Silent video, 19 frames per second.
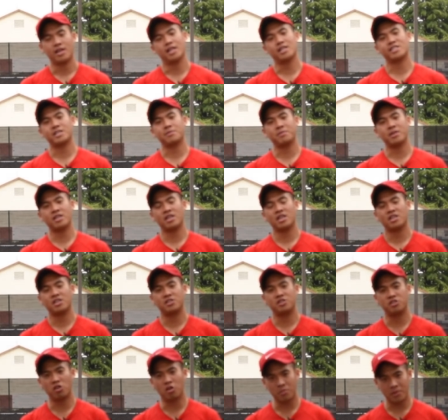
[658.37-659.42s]
it's something
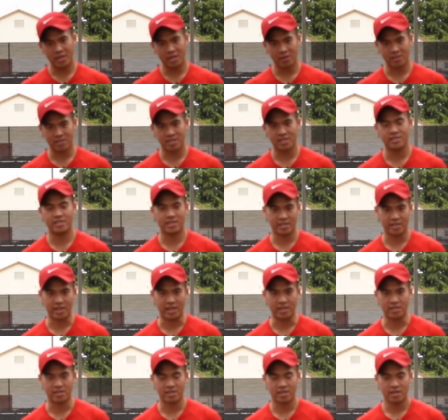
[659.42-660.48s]
nobody else can
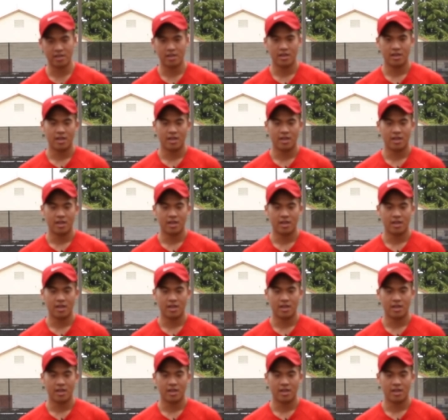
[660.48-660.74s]
dictate.